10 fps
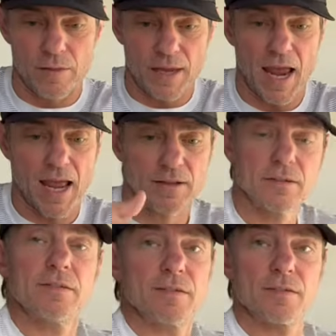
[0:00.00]
on the
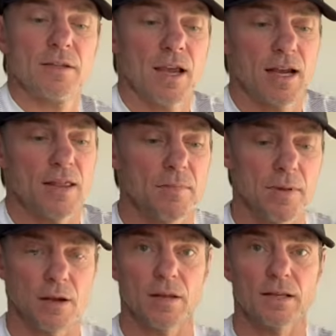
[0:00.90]
ends and in the
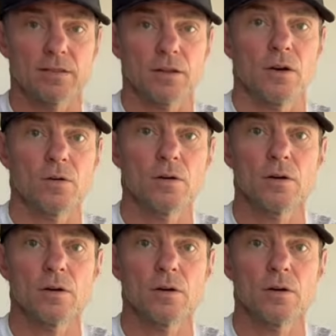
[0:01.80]
middle like so.